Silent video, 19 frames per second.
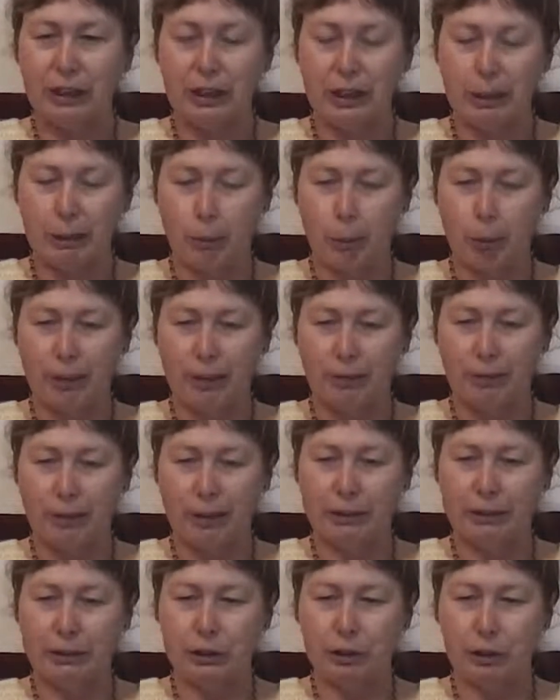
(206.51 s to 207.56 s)
and a wider
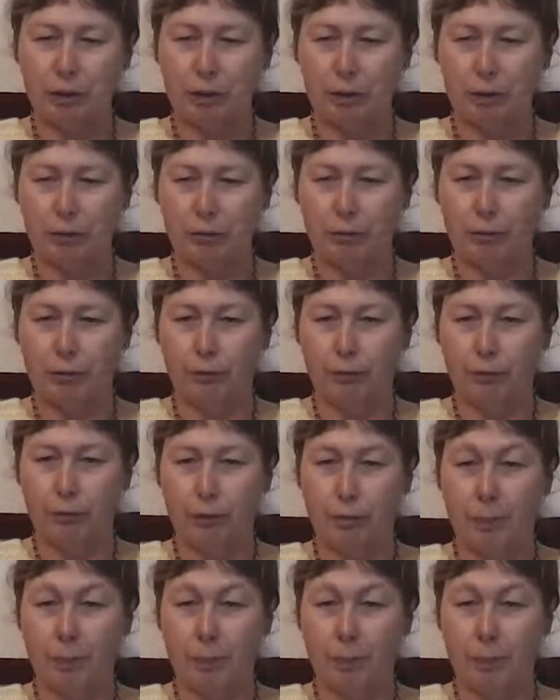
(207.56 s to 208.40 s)
range of